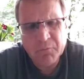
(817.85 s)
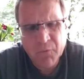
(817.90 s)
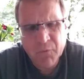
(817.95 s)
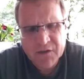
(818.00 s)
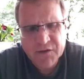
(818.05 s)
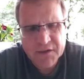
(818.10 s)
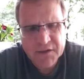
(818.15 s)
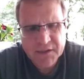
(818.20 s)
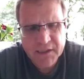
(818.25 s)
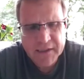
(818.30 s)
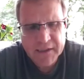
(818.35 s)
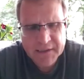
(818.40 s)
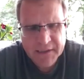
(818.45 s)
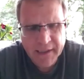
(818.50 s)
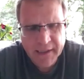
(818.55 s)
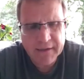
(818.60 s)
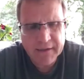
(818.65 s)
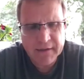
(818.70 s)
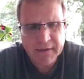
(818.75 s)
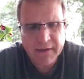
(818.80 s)
much as they
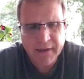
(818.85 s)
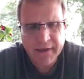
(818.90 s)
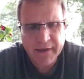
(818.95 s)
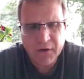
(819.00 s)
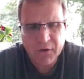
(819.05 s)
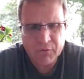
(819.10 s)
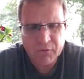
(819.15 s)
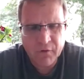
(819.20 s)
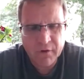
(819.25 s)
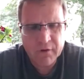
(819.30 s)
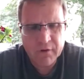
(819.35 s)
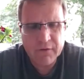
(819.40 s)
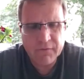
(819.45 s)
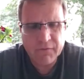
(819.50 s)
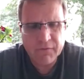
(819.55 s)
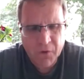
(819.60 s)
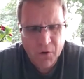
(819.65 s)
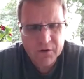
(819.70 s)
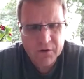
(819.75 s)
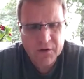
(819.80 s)
say that they are really
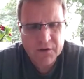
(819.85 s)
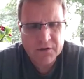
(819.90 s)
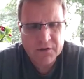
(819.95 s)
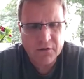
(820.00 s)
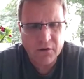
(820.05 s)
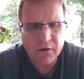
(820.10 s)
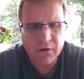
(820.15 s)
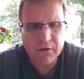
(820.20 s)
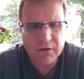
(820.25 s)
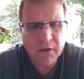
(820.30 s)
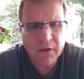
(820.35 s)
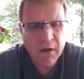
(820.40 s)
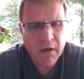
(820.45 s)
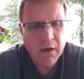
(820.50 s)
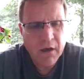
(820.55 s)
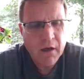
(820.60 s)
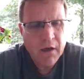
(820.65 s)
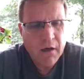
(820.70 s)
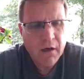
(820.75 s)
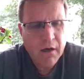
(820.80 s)
focused on
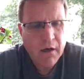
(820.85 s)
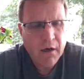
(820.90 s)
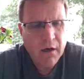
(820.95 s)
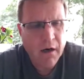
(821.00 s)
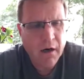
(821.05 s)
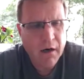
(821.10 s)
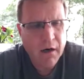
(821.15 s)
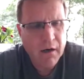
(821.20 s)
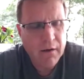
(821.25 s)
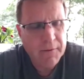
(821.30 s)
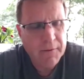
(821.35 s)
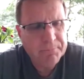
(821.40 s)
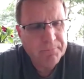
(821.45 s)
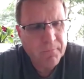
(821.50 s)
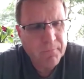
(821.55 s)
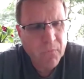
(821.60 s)
uh,